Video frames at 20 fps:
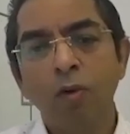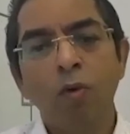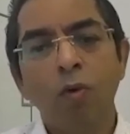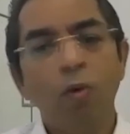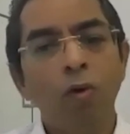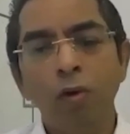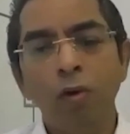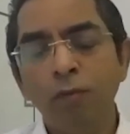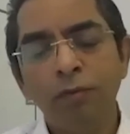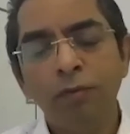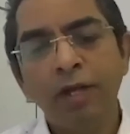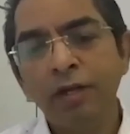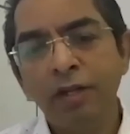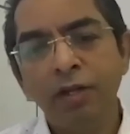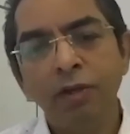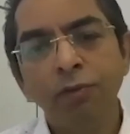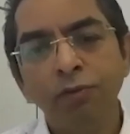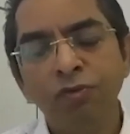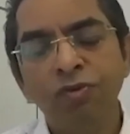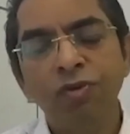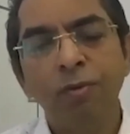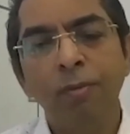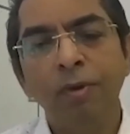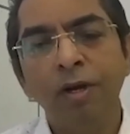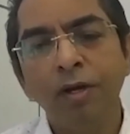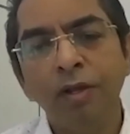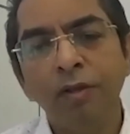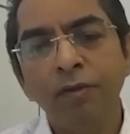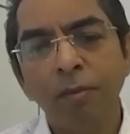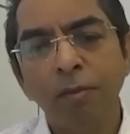All of that gives
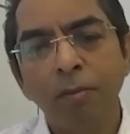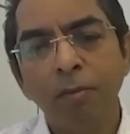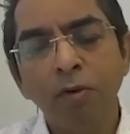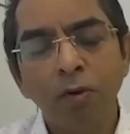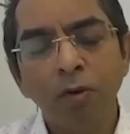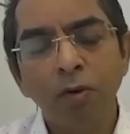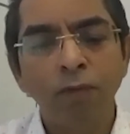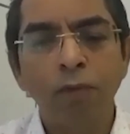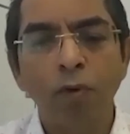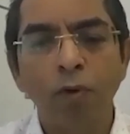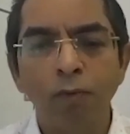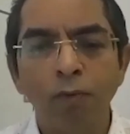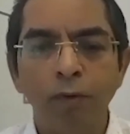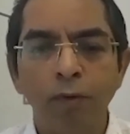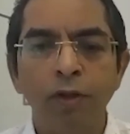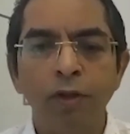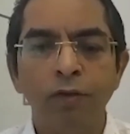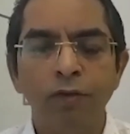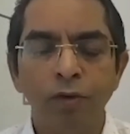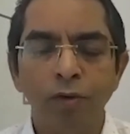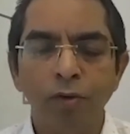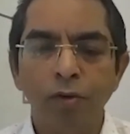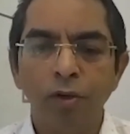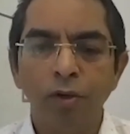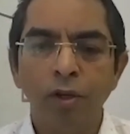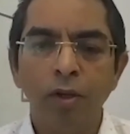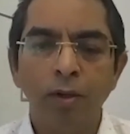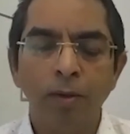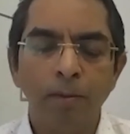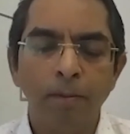tremendous amount of confidence. If
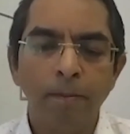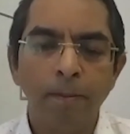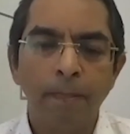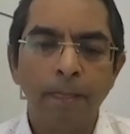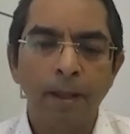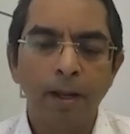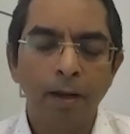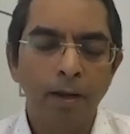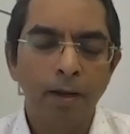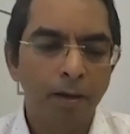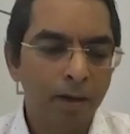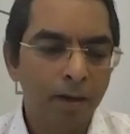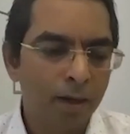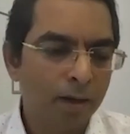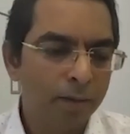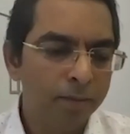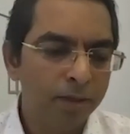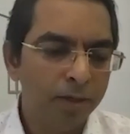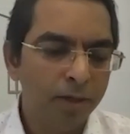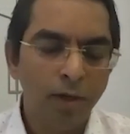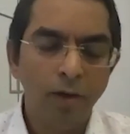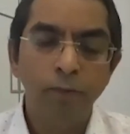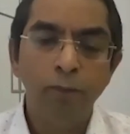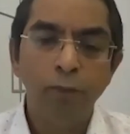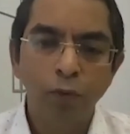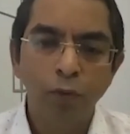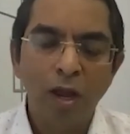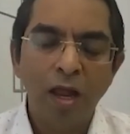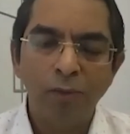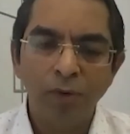
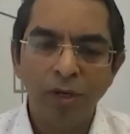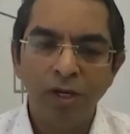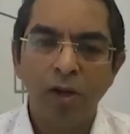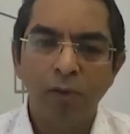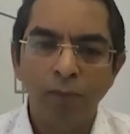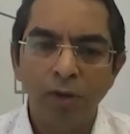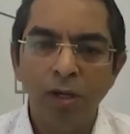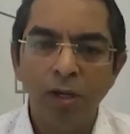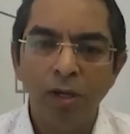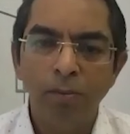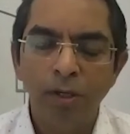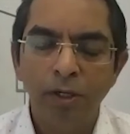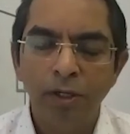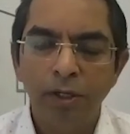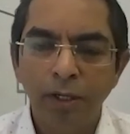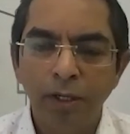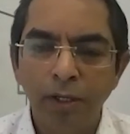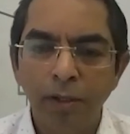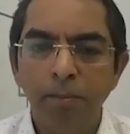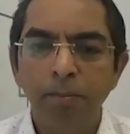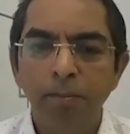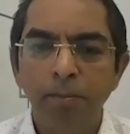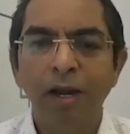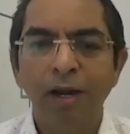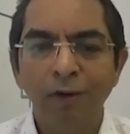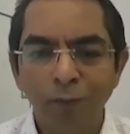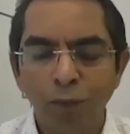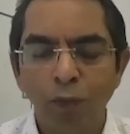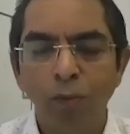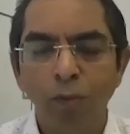you have an availability
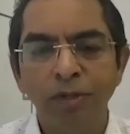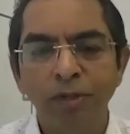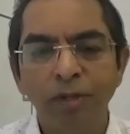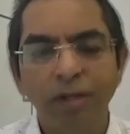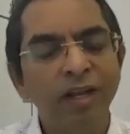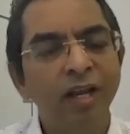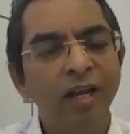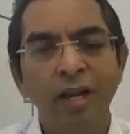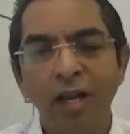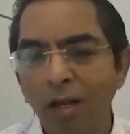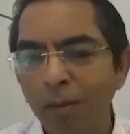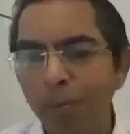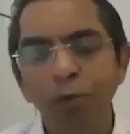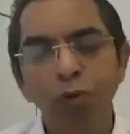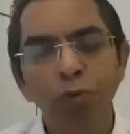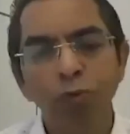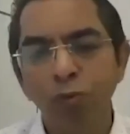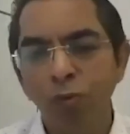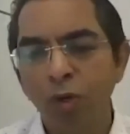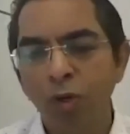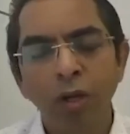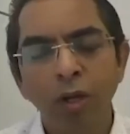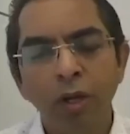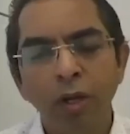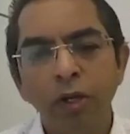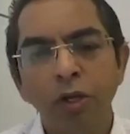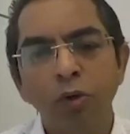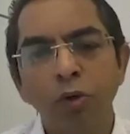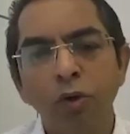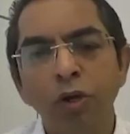platform that can help you,
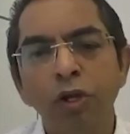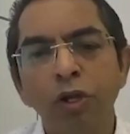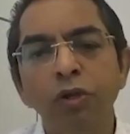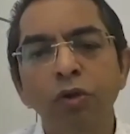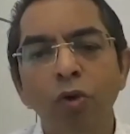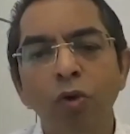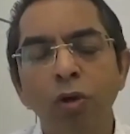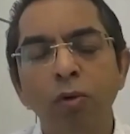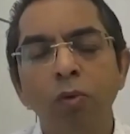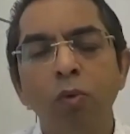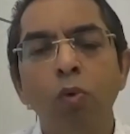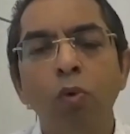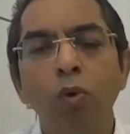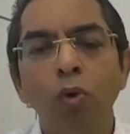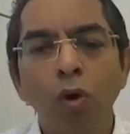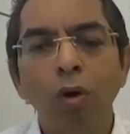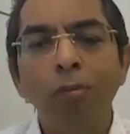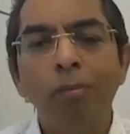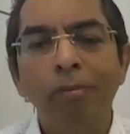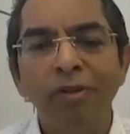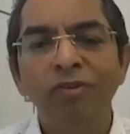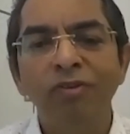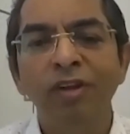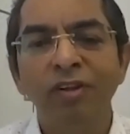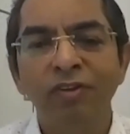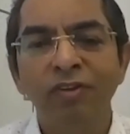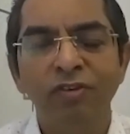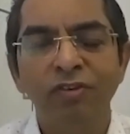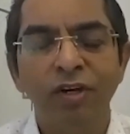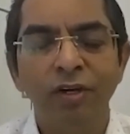in your overall
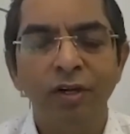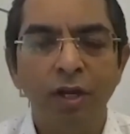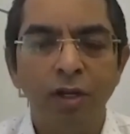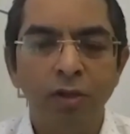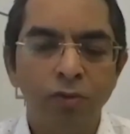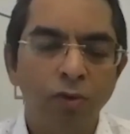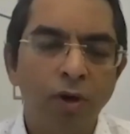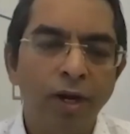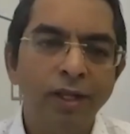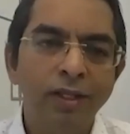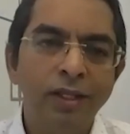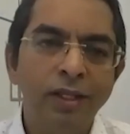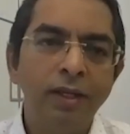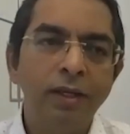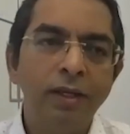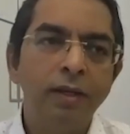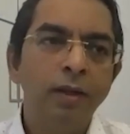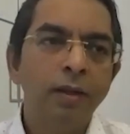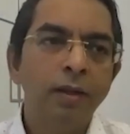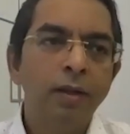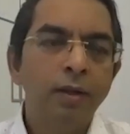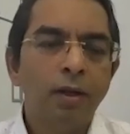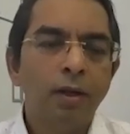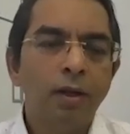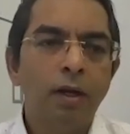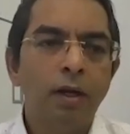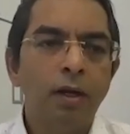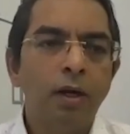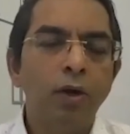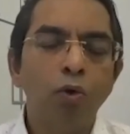business agenda. So I think
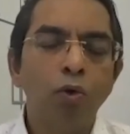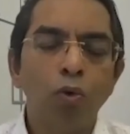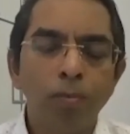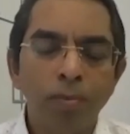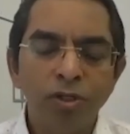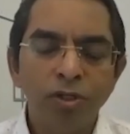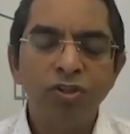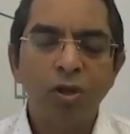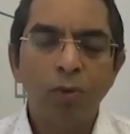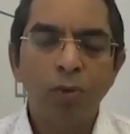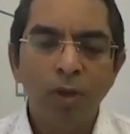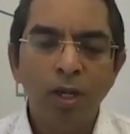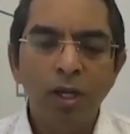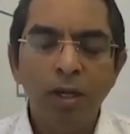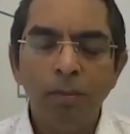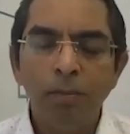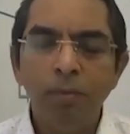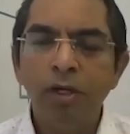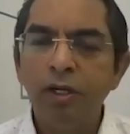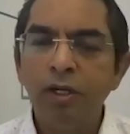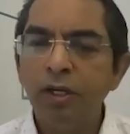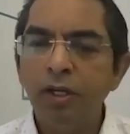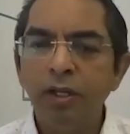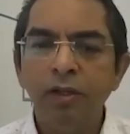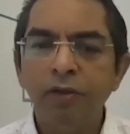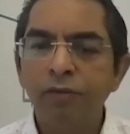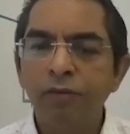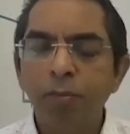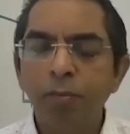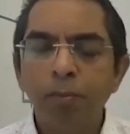a robust availability
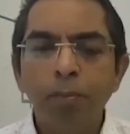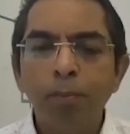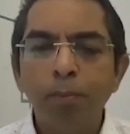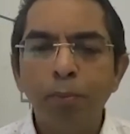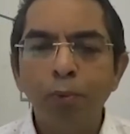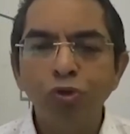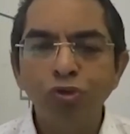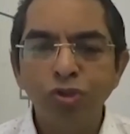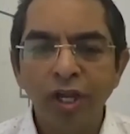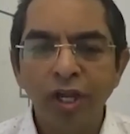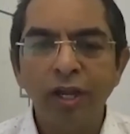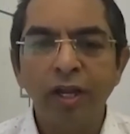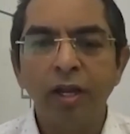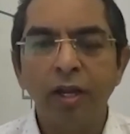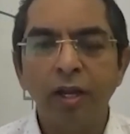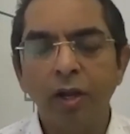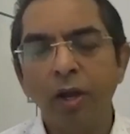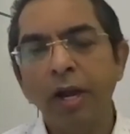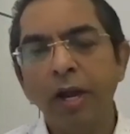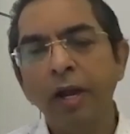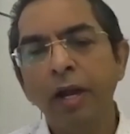is pushing